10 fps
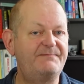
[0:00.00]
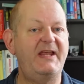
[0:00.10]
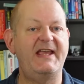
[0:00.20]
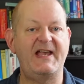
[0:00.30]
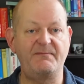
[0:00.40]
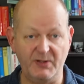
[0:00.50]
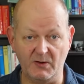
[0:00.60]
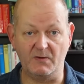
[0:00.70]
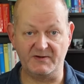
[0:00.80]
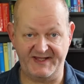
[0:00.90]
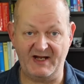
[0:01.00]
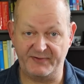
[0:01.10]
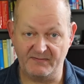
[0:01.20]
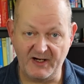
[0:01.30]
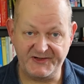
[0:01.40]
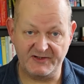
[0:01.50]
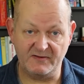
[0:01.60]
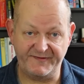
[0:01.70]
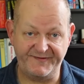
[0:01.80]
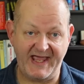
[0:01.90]
BA pulled that
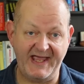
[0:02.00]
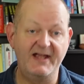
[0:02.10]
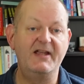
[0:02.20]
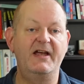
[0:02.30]
promotional fare